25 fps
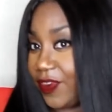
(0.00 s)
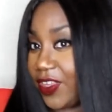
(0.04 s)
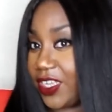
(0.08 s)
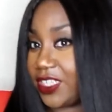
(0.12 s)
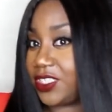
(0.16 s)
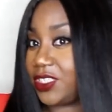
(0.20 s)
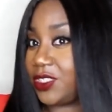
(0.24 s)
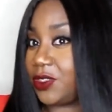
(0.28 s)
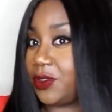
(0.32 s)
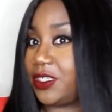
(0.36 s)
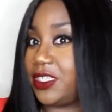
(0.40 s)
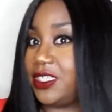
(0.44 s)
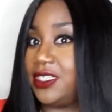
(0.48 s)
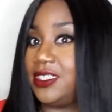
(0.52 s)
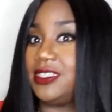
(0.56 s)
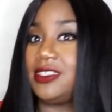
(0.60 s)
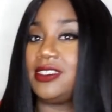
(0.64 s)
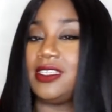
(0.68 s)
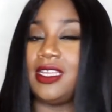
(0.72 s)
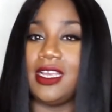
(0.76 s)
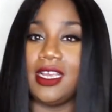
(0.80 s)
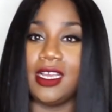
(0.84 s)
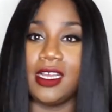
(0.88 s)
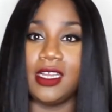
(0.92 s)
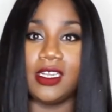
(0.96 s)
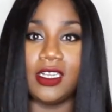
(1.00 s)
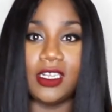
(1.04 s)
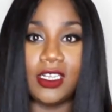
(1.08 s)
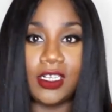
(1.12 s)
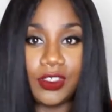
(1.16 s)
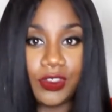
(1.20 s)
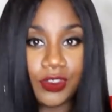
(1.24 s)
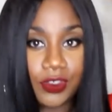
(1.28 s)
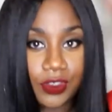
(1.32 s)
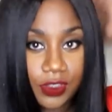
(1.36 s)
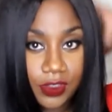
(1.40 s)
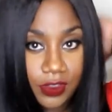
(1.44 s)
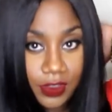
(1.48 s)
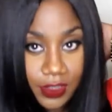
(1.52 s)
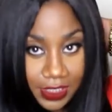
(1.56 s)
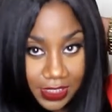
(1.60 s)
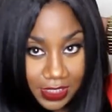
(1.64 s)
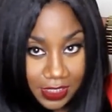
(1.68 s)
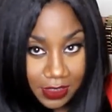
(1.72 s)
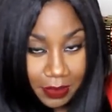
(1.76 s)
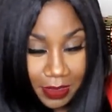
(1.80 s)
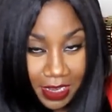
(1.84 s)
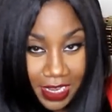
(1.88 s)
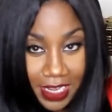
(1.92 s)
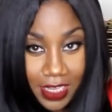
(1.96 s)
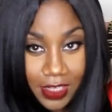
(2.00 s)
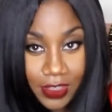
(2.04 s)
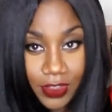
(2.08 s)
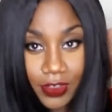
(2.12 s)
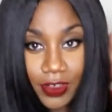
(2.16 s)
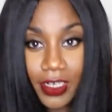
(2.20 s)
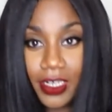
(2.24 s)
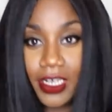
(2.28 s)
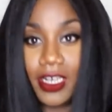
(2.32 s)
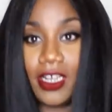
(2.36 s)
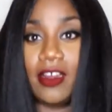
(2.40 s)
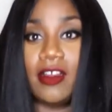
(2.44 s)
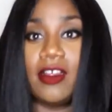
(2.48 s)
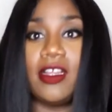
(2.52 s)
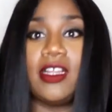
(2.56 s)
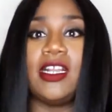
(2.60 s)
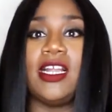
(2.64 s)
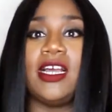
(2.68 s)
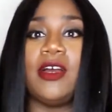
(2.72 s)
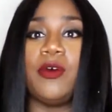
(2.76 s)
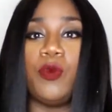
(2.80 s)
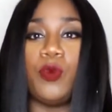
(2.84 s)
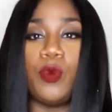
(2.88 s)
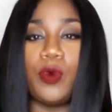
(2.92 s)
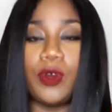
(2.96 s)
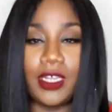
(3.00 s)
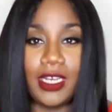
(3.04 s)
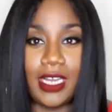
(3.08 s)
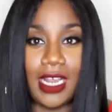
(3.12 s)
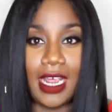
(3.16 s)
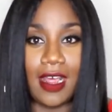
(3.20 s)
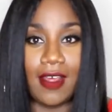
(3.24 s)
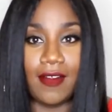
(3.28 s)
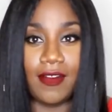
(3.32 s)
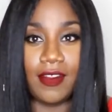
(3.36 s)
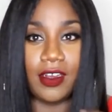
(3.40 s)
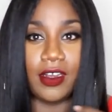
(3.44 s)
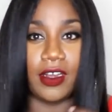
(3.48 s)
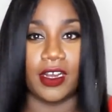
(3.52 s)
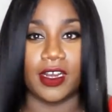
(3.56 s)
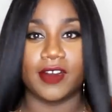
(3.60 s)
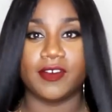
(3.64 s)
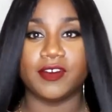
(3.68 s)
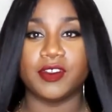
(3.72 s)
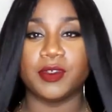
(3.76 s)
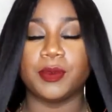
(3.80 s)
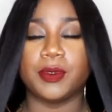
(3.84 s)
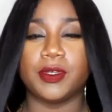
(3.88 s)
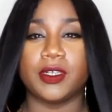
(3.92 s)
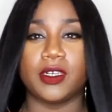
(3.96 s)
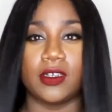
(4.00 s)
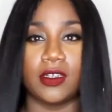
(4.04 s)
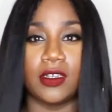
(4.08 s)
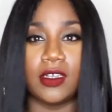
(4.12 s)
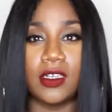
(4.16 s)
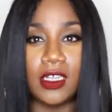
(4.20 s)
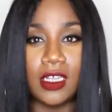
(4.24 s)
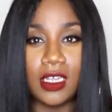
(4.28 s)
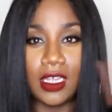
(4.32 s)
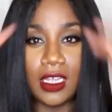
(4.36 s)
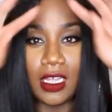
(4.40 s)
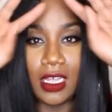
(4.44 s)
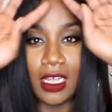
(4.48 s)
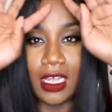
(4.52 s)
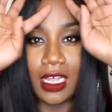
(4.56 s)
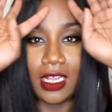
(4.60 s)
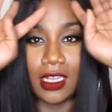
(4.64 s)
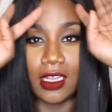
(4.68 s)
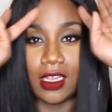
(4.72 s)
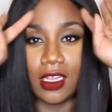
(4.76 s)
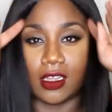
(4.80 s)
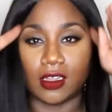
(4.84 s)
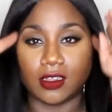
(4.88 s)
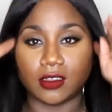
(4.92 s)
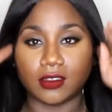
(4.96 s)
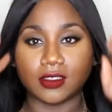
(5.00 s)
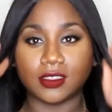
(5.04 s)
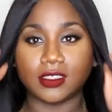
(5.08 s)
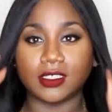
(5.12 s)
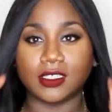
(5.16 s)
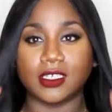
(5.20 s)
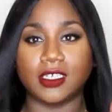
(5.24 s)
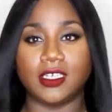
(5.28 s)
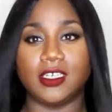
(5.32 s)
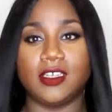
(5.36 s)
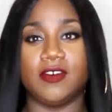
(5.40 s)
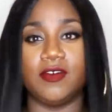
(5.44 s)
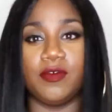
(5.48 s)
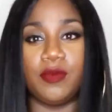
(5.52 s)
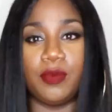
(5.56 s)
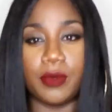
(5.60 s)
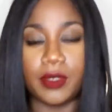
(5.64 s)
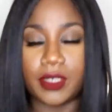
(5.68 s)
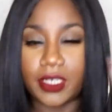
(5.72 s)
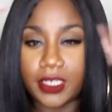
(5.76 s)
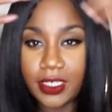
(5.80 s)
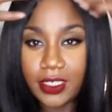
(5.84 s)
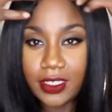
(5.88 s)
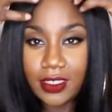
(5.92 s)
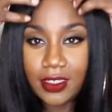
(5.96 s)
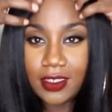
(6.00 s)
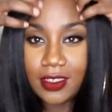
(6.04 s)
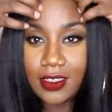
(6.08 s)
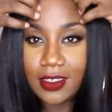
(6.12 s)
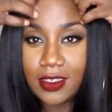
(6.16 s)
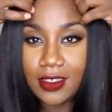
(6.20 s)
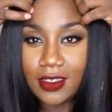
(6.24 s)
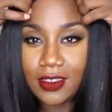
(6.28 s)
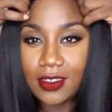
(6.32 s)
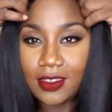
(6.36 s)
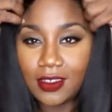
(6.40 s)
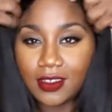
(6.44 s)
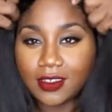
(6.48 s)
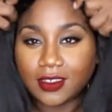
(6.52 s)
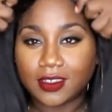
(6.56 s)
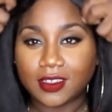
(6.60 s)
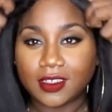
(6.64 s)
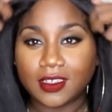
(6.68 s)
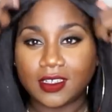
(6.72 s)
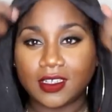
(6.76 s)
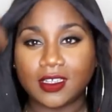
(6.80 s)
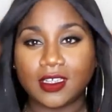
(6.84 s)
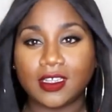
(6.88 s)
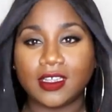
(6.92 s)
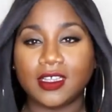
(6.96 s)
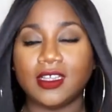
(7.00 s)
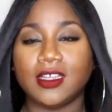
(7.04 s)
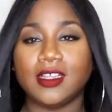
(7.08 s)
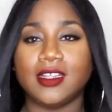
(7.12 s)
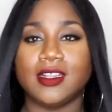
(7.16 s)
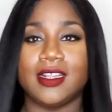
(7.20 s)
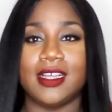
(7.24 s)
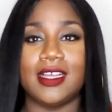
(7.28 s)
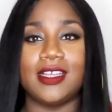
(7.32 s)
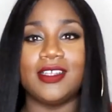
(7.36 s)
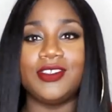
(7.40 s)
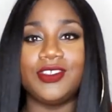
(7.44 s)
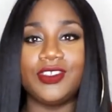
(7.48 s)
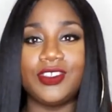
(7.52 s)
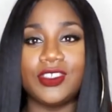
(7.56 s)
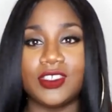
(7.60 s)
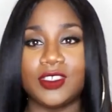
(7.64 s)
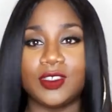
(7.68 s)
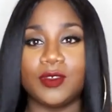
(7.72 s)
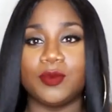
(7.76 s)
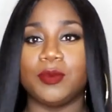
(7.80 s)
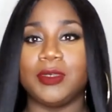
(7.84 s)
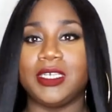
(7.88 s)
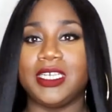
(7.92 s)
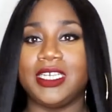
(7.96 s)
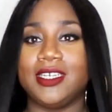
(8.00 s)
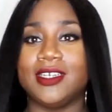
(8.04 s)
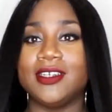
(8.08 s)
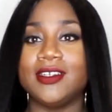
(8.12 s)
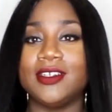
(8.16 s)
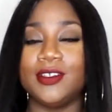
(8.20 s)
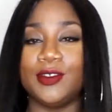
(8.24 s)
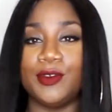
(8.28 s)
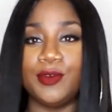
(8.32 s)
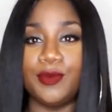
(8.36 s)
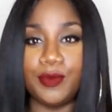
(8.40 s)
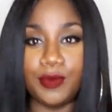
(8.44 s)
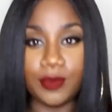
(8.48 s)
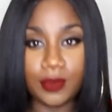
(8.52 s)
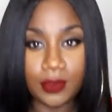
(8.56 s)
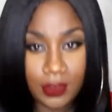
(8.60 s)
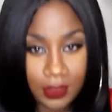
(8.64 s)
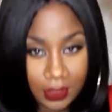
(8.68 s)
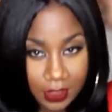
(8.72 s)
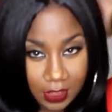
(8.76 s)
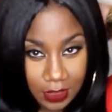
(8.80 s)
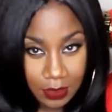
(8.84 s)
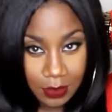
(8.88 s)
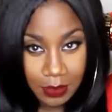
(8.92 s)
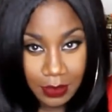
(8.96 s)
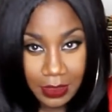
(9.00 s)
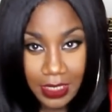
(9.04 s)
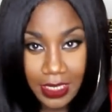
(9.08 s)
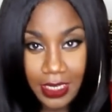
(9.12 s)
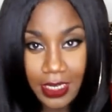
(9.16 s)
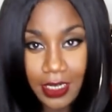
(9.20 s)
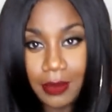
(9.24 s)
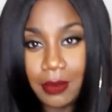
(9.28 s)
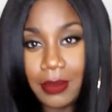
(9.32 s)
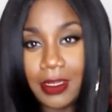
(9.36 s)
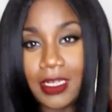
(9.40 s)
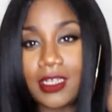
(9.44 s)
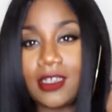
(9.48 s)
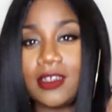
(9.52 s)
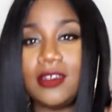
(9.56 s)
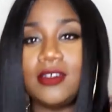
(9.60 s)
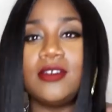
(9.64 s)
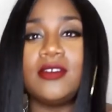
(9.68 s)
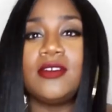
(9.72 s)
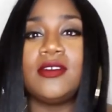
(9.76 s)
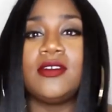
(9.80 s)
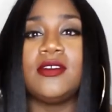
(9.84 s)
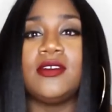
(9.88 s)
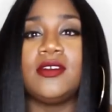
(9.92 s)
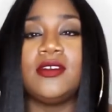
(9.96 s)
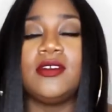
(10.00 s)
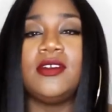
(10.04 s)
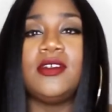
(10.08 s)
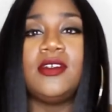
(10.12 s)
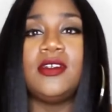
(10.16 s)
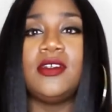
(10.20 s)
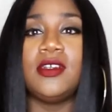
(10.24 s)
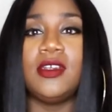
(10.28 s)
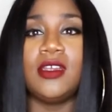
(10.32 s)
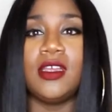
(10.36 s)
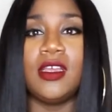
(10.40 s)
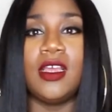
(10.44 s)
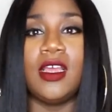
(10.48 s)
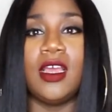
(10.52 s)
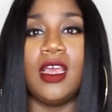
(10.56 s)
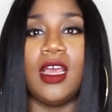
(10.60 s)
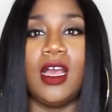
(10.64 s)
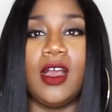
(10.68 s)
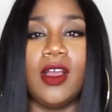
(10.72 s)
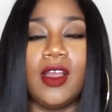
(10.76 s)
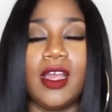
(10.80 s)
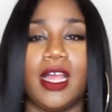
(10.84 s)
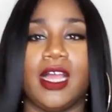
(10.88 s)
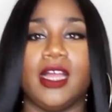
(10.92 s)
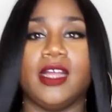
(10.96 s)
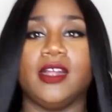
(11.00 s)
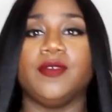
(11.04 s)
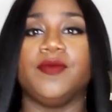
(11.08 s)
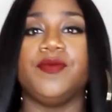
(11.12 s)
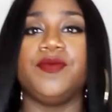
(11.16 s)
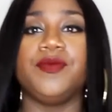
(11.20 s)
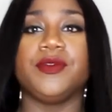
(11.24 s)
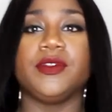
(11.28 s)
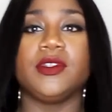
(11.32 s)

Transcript: I swear it's like 100 degrees in my house right now and I would have the nerve to put on a long sleeve, but that's just me. Don't mind me. Okay.